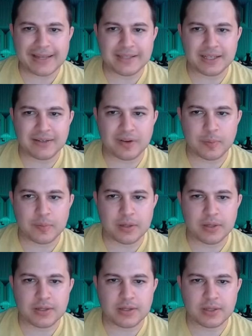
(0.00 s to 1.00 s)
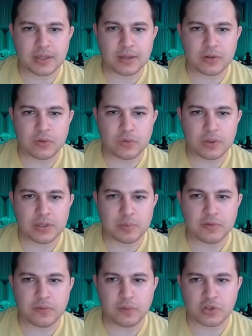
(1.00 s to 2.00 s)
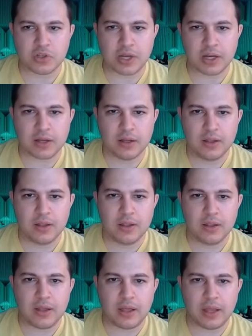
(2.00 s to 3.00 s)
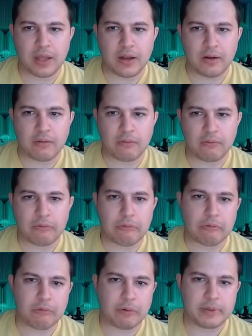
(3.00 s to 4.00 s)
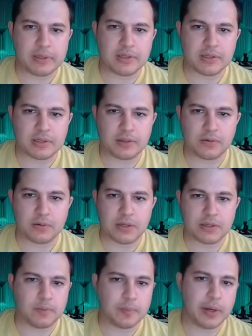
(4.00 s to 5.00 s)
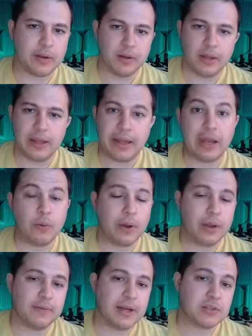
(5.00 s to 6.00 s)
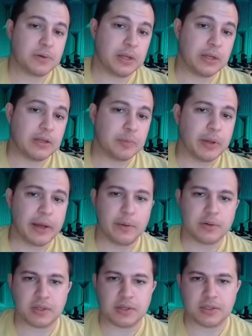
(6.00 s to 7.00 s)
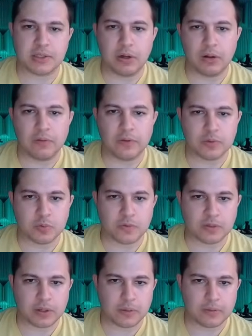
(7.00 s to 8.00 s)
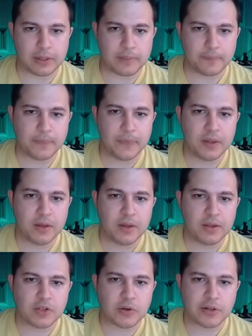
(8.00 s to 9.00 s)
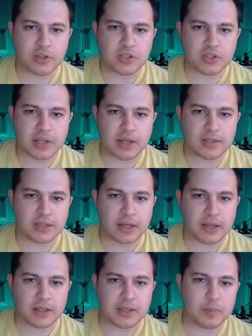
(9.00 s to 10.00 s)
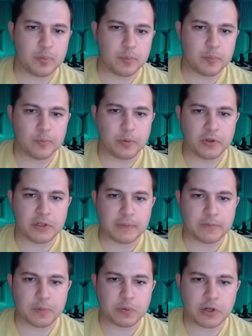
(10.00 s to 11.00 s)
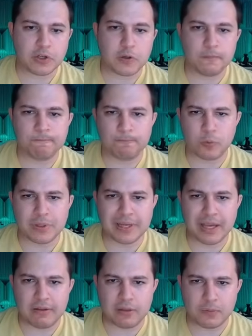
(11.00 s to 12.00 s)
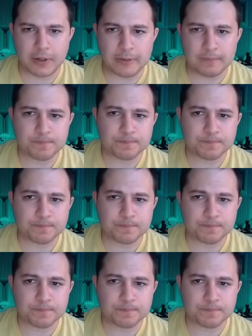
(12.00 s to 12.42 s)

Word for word: to give up this, and then queen to b4 check, and I mean, this is crazy. But anyway, that's what I needed to play. I wasn't going to see all of those moves, I don't think. So I just decided to kind of keep building up the pressure. Queen to a3.